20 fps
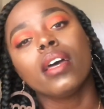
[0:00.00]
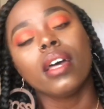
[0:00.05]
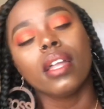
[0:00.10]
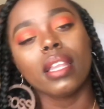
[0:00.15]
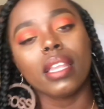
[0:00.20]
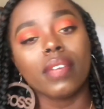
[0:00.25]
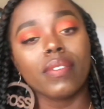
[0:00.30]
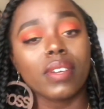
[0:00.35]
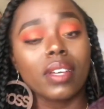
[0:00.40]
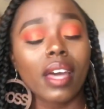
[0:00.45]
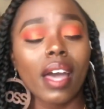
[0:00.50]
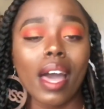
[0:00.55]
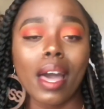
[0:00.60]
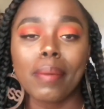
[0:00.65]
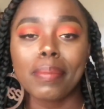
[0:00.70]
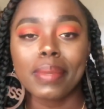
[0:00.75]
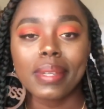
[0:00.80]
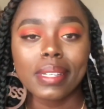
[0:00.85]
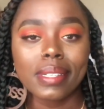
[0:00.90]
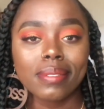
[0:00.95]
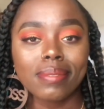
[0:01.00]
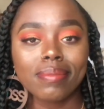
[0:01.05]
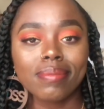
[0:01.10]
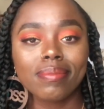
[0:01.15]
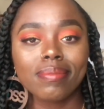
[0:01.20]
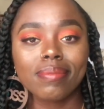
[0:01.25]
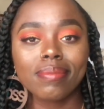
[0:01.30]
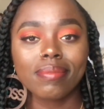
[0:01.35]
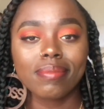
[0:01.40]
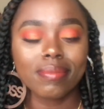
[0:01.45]
Leave a comment,
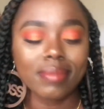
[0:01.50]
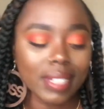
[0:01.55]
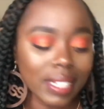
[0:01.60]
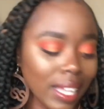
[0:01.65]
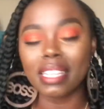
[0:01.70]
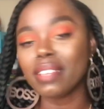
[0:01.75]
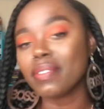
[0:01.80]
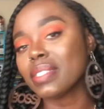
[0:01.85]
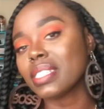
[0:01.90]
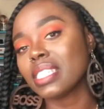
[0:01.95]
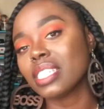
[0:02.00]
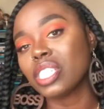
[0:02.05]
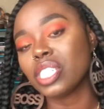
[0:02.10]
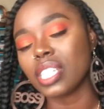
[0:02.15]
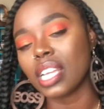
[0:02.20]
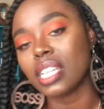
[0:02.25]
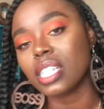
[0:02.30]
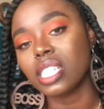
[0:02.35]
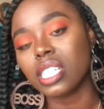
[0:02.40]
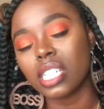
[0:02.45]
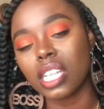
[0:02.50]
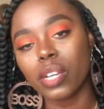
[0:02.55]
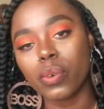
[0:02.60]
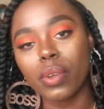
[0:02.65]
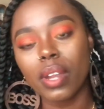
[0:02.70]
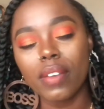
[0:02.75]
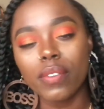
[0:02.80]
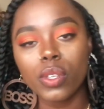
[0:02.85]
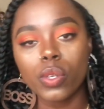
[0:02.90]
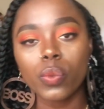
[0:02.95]
leave a suggestion,
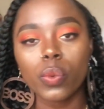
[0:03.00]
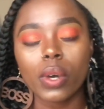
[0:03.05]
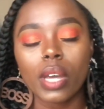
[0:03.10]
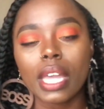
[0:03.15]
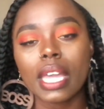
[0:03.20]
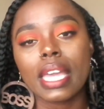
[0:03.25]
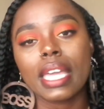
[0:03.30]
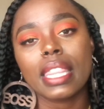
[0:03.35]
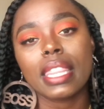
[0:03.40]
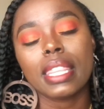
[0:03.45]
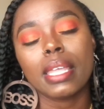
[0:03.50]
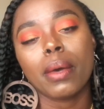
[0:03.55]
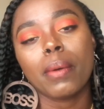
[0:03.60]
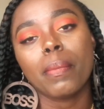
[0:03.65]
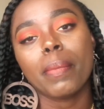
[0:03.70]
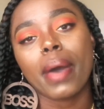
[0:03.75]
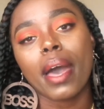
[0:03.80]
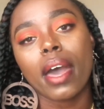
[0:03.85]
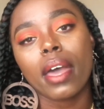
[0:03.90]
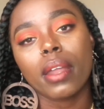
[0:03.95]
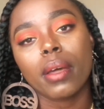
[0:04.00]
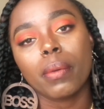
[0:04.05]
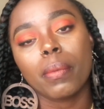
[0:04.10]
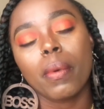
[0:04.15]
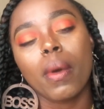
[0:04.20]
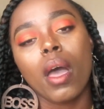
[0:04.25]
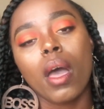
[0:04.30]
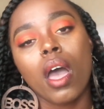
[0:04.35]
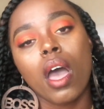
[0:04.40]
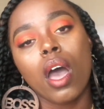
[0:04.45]
whatever you want in the
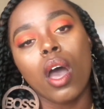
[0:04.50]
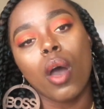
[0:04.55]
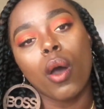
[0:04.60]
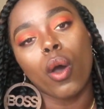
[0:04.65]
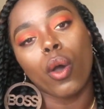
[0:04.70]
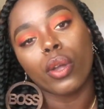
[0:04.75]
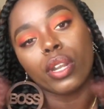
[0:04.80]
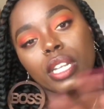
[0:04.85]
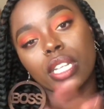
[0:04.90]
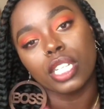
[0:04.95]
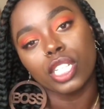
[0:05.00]
bottom, or then